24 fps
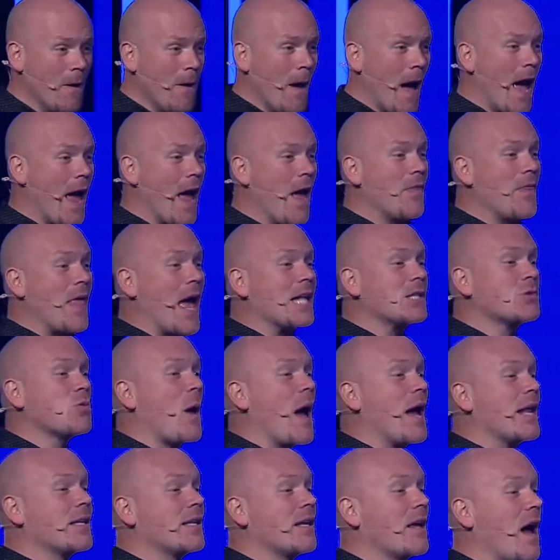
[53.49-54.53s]
And that's
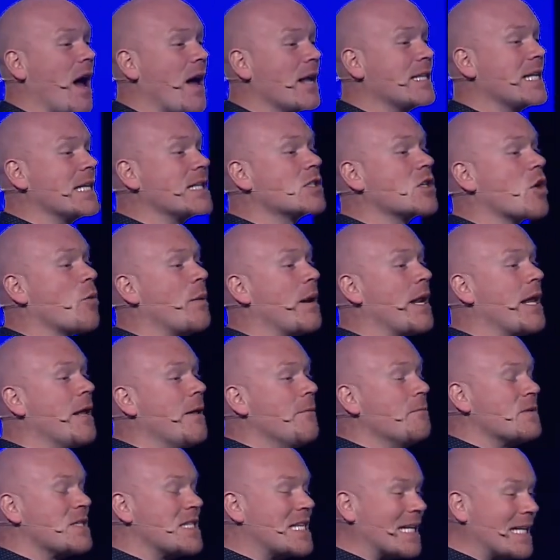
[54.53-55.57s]
why God did so many
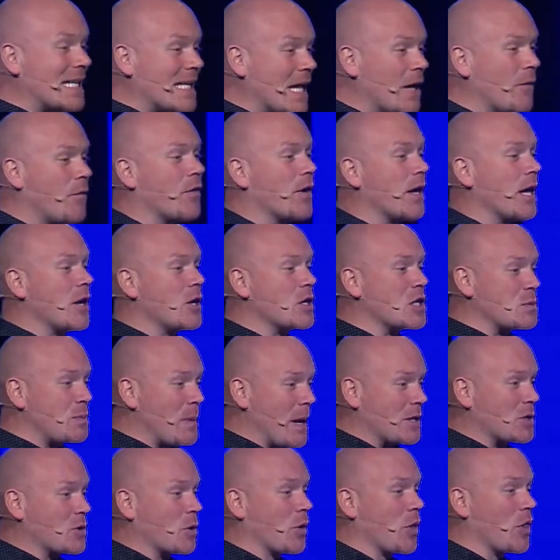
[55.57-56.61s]
significant or
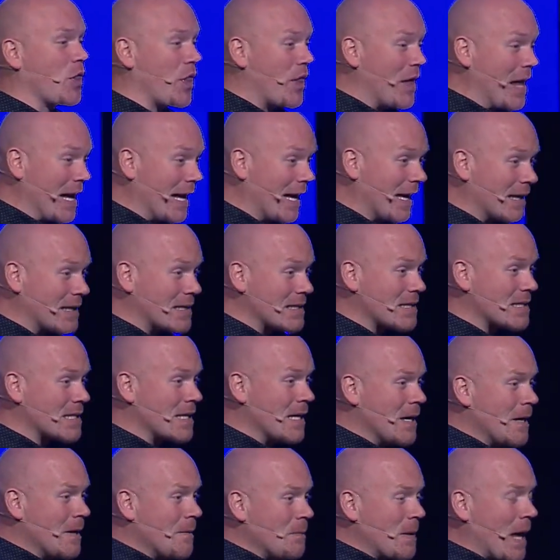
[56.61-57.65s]
special things.
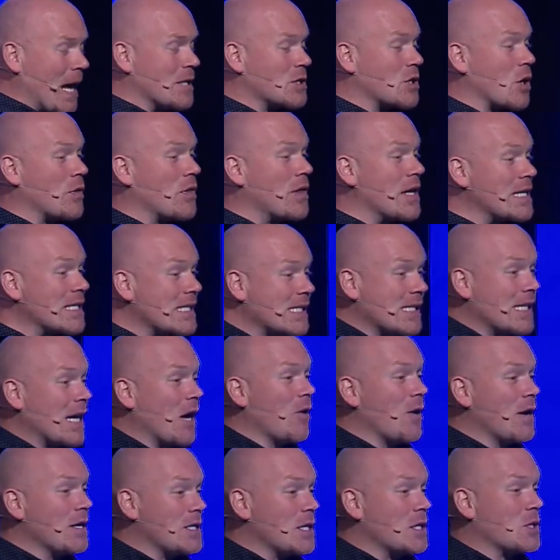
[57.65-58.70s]
And so this
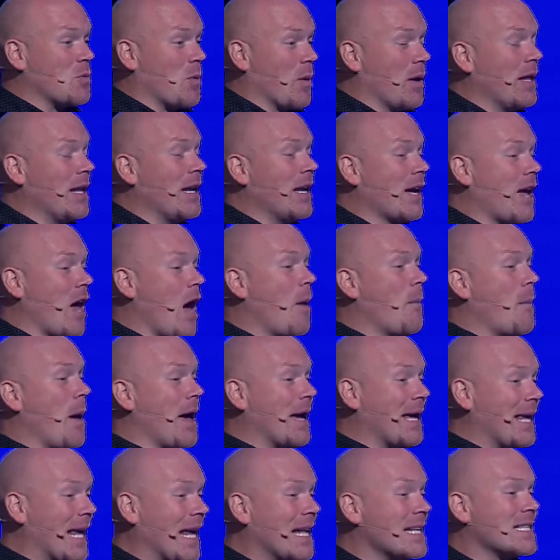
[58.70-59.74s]
series is really to come
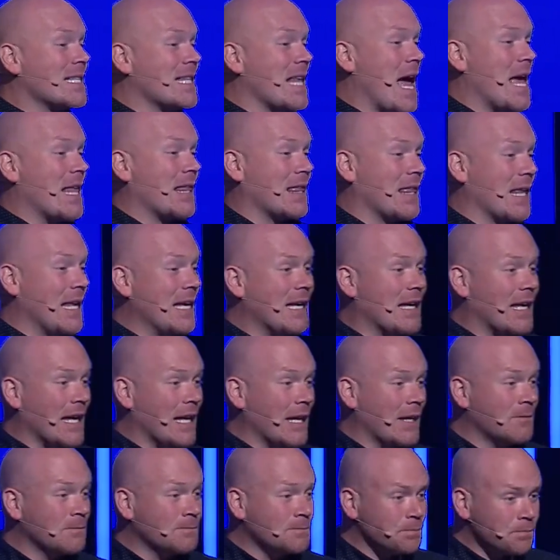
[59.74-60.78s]
against that
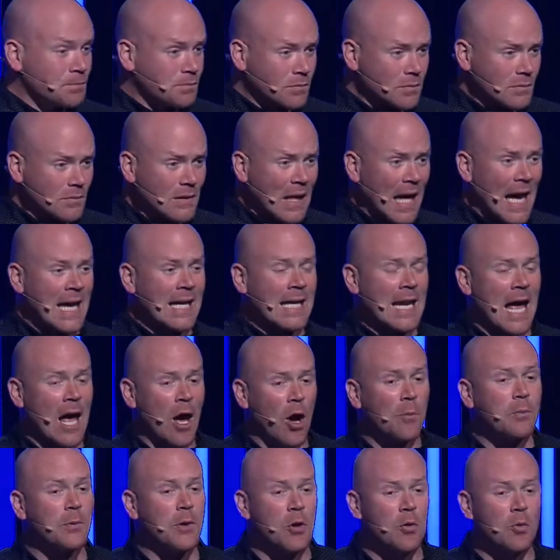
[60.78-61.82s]
thinking and to
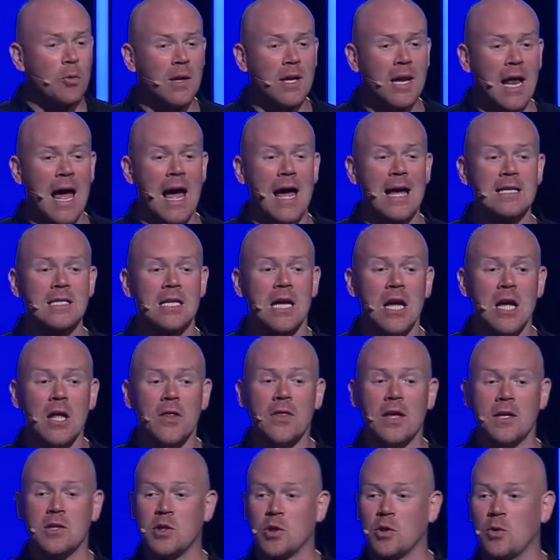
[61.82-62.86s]
help you realize
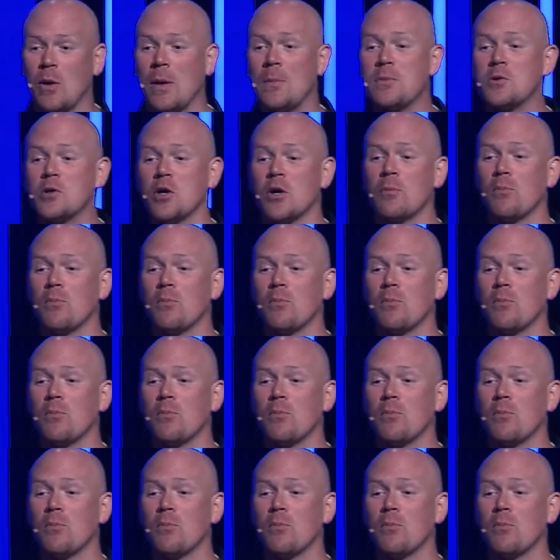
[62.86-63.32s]
that scripture